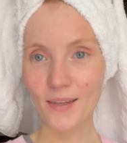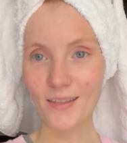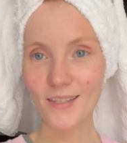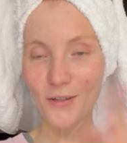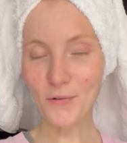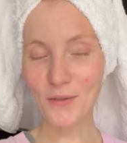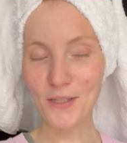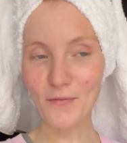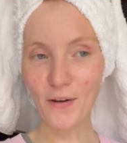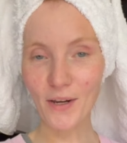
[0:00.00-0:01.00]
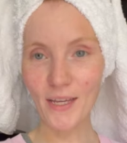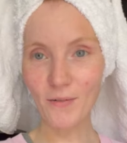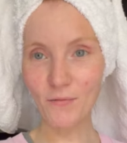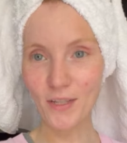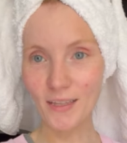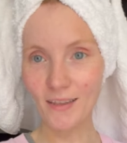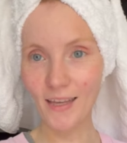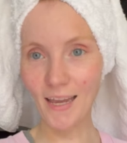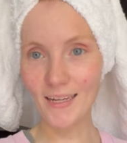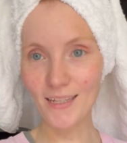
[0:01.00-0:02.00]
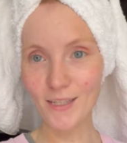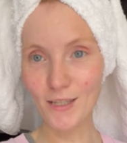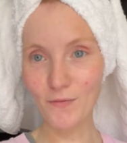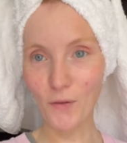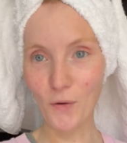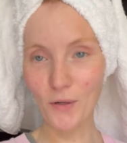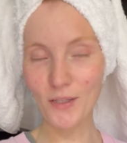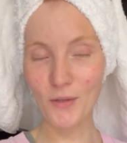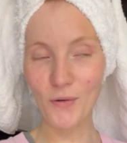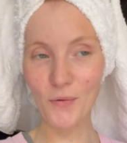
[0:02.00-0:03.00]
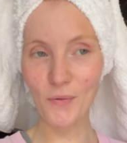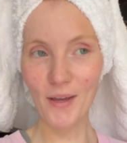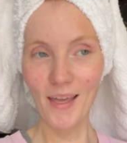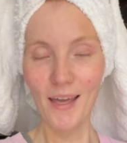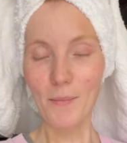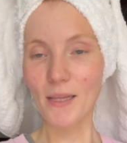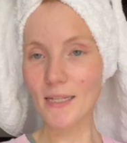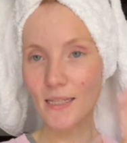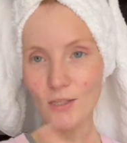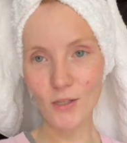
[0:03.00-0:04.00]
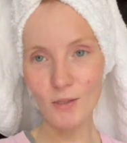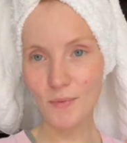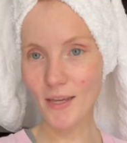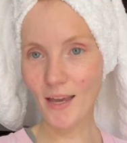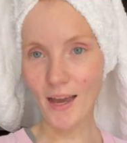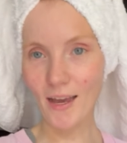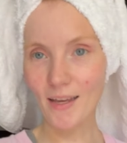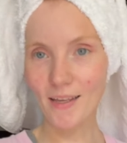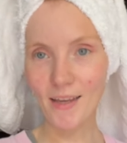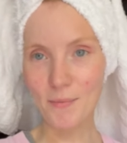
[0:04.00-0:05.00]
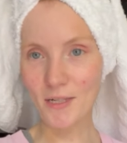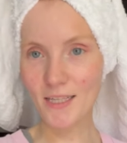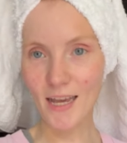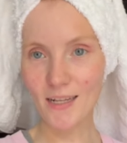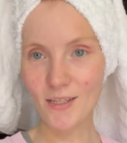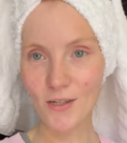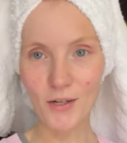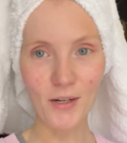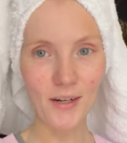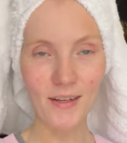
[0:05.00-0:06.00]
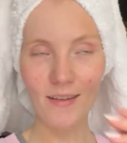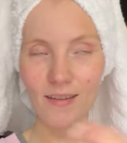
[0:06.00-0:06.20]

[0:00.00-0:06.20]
So this is a very real ending to this vlog, so please excuse me, I am a disaster.